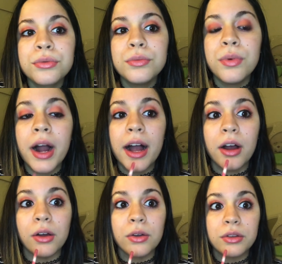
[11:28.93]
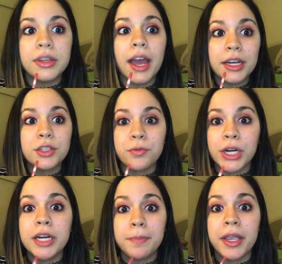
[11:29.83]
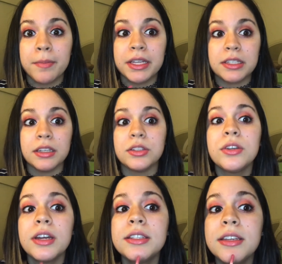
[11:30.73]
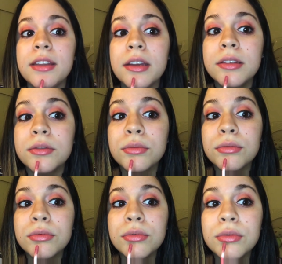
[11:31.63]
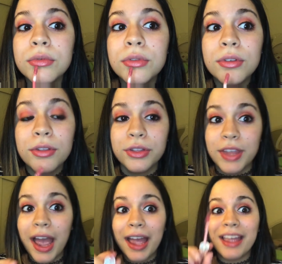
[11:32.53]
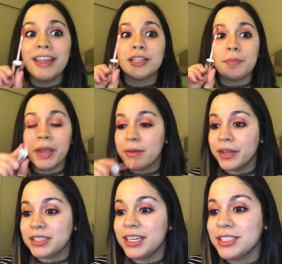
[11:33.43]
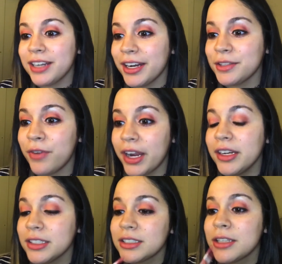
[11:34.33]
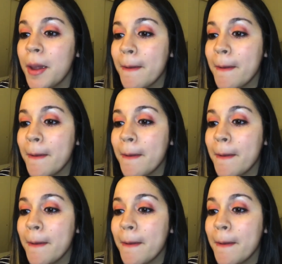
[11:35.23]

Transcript: Wow, that is very pigmented. Do you guys see that? That is pigmentation at its finest.